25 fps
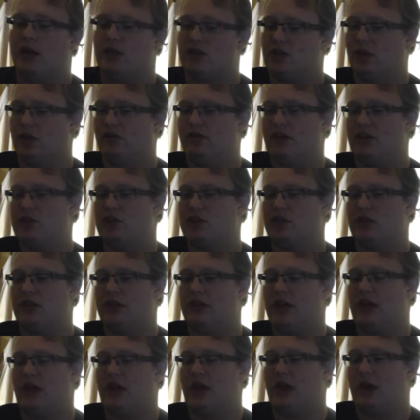And so eventually
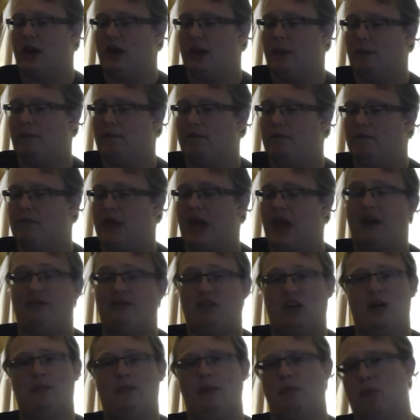they have
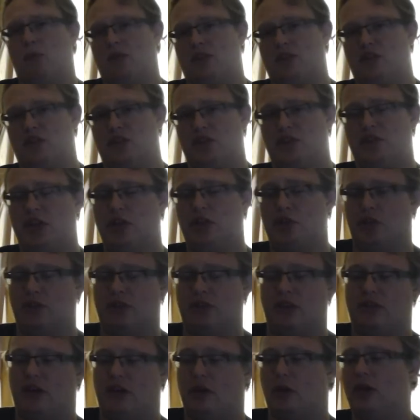to come up with a decision
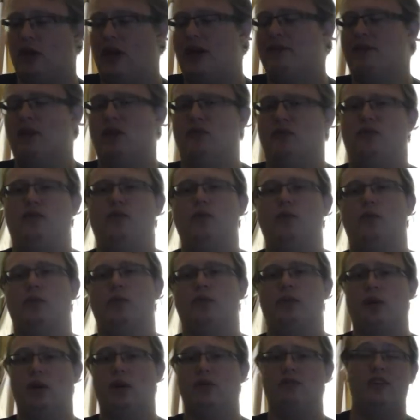that they only have enough fuel
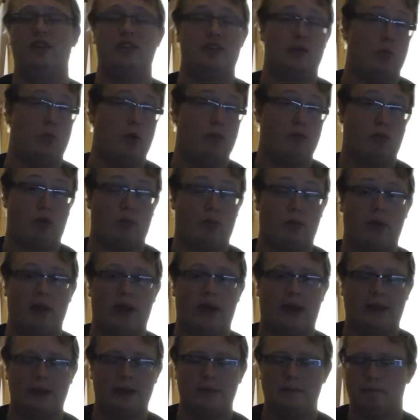to go visit one more
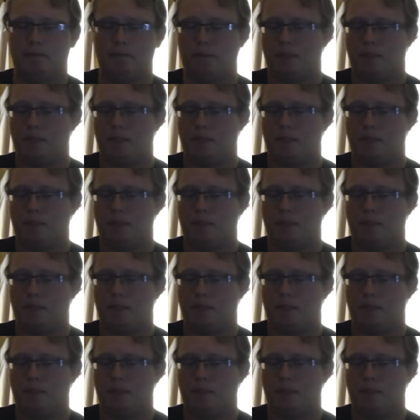planet.